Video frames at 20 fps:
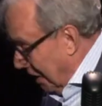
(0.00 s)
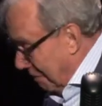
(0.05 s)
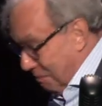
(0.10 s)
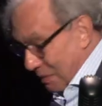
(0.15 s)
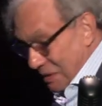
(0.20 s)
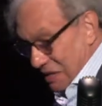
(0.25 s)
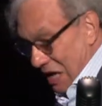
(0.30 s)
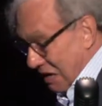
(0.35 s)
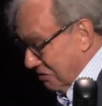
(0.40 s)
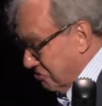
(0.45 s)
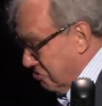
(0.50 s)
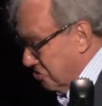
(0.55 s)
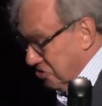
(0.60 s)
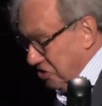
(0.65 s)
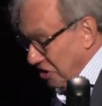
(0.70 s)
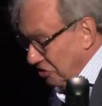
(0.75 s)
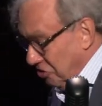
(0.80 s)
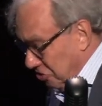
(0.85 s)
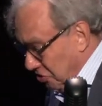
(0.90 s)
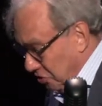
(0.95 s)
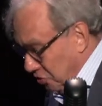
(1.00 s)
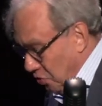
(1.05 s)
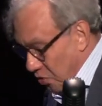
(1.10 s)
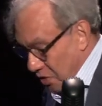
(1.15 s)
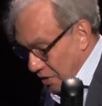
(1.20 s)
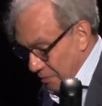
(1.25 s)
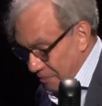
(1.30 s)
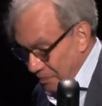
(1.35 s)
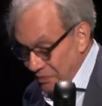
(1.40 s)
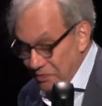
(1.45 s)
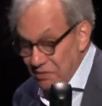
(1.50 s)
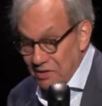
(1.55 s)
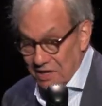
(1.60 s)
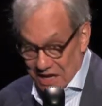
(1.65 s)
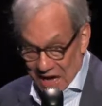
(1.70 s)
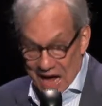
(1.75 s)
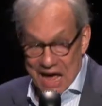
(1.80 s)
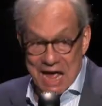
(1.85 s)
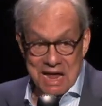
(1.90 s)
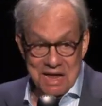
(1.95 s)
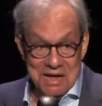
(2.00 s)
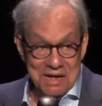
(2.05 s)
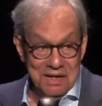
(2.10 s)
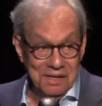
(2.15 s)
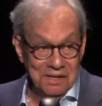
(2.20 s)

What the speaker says: up in that shitstorm, okay,